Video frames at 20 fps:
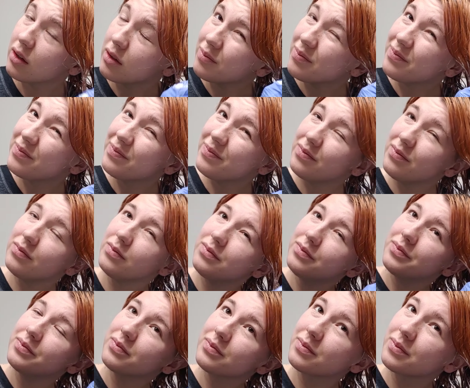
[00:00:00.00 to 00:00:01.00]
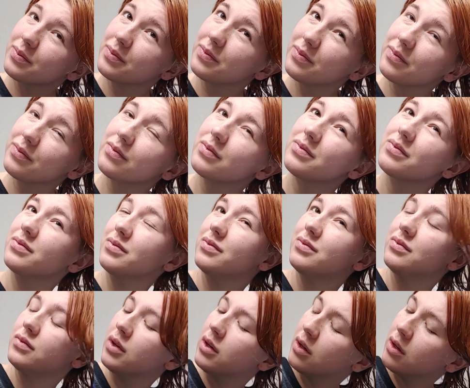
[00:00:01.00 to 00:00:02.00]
Like, I just know myself and I'm not